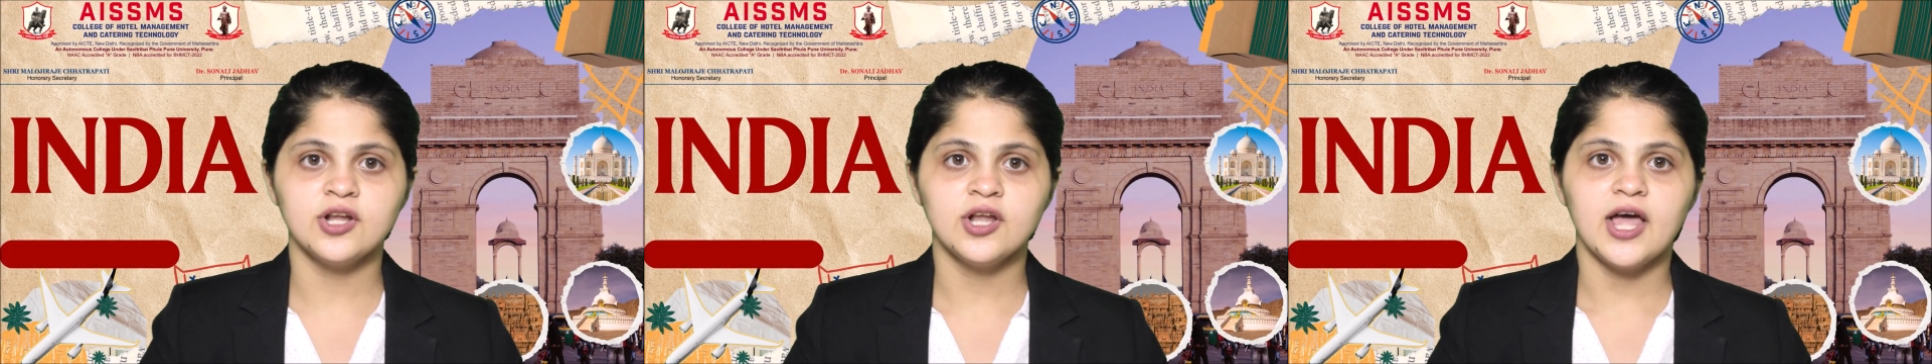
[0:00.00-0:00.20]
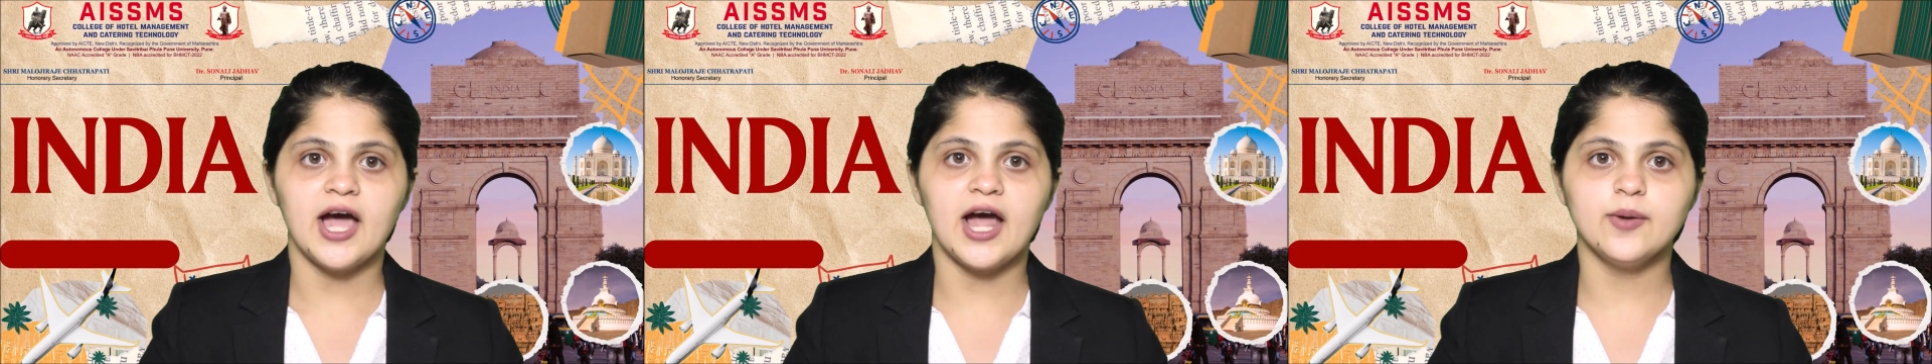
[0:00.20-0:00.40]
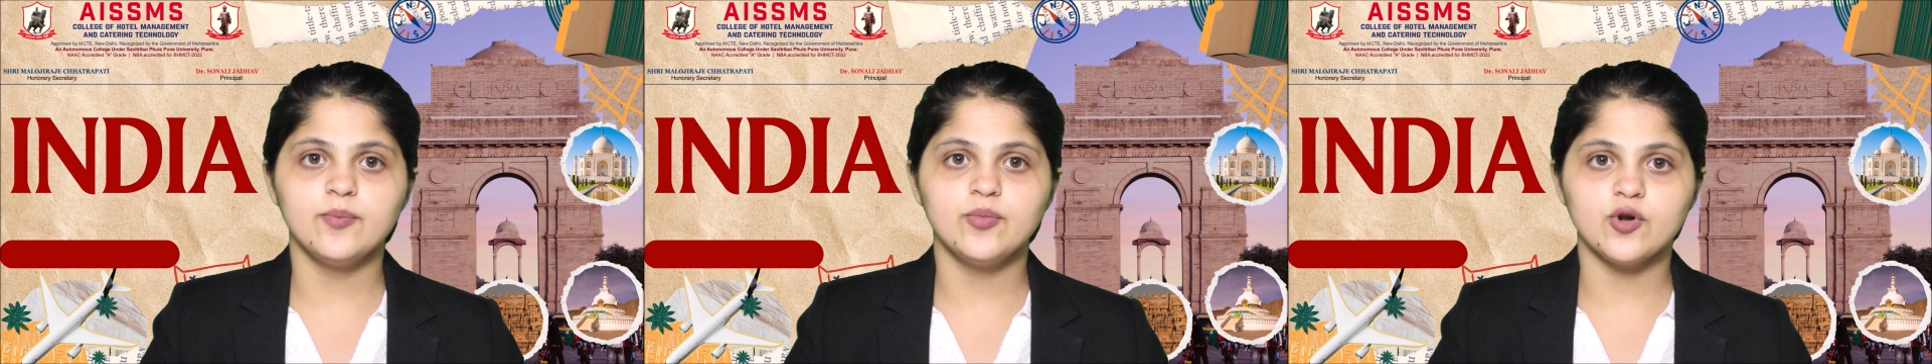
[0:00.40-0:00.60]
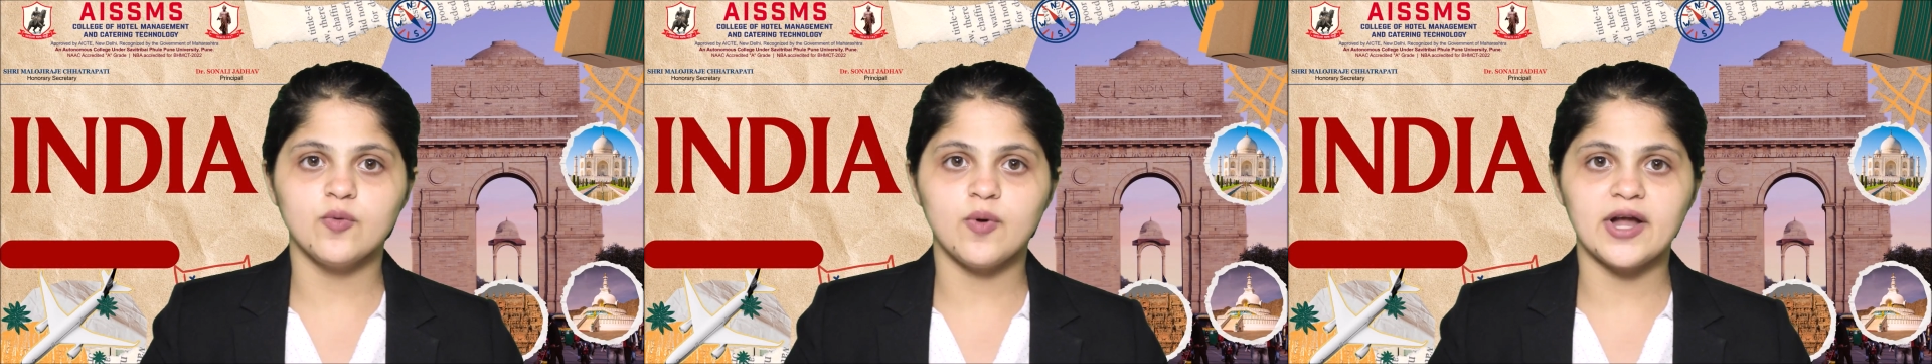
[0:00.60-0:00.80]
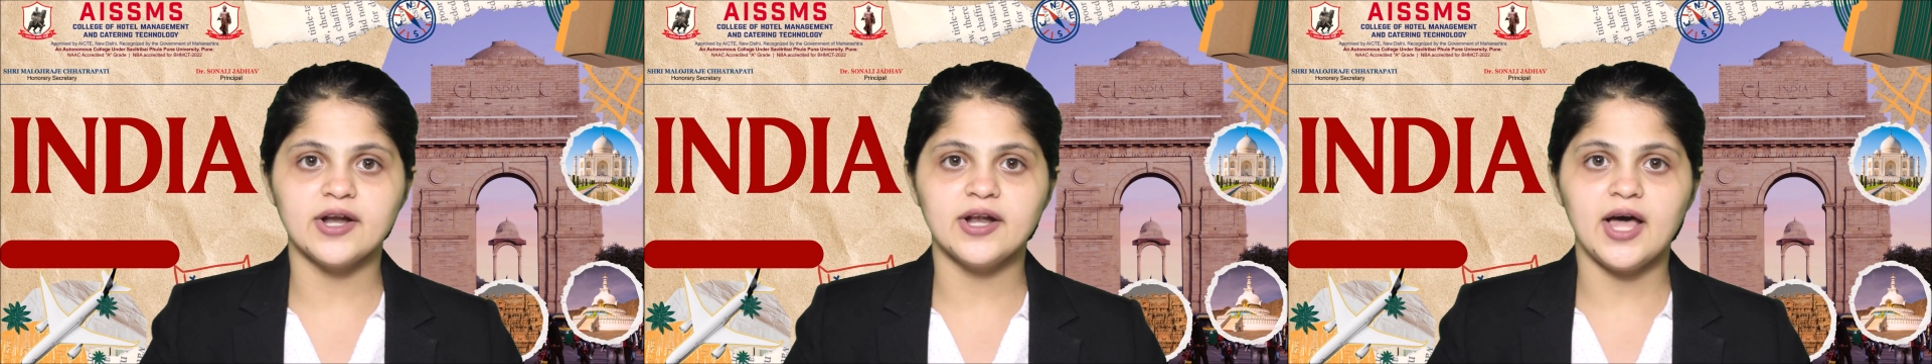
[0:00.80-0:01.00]
and
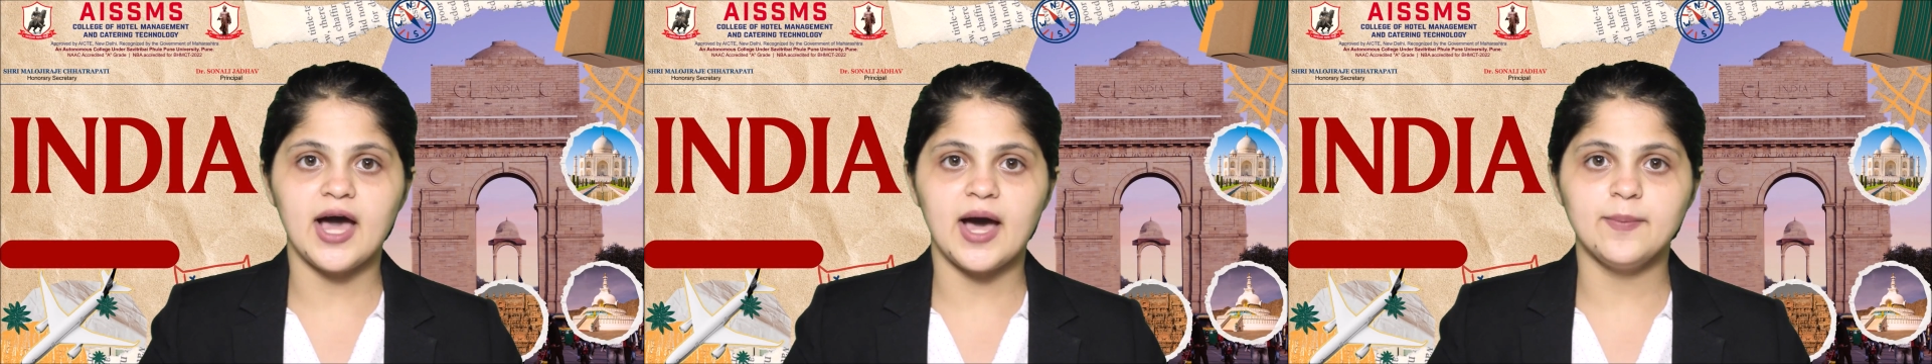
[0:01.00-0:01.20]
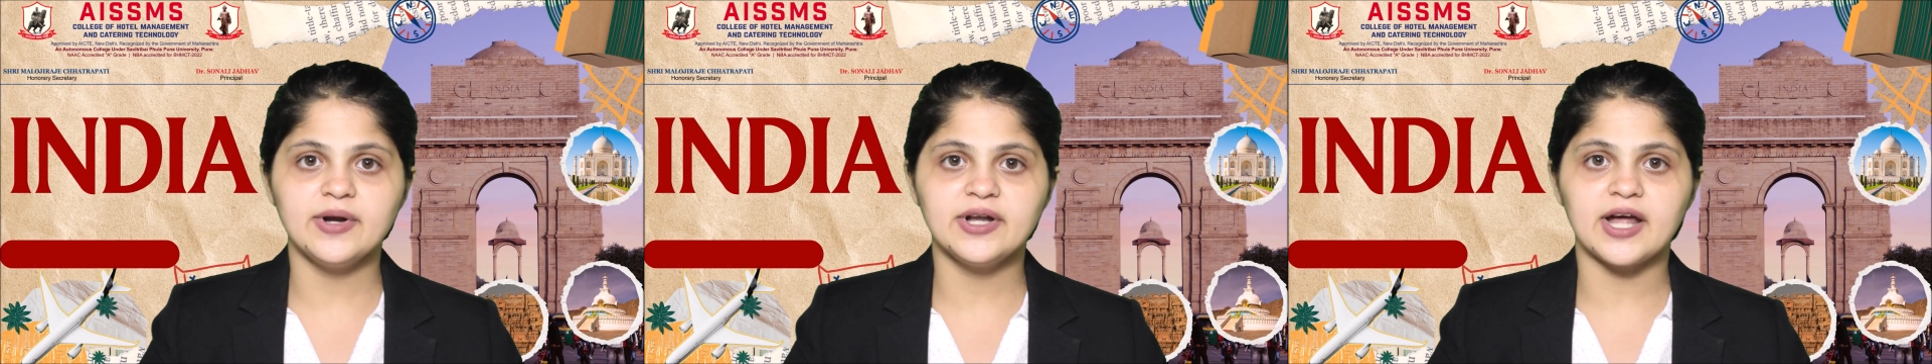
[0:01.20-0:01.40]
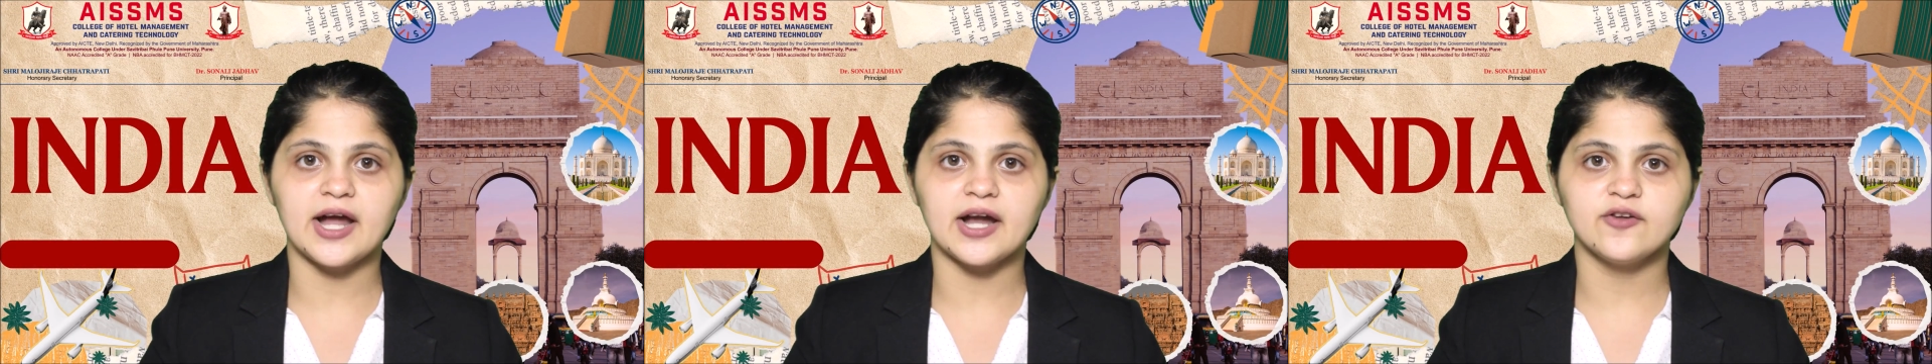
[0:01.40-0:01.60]
provide habitat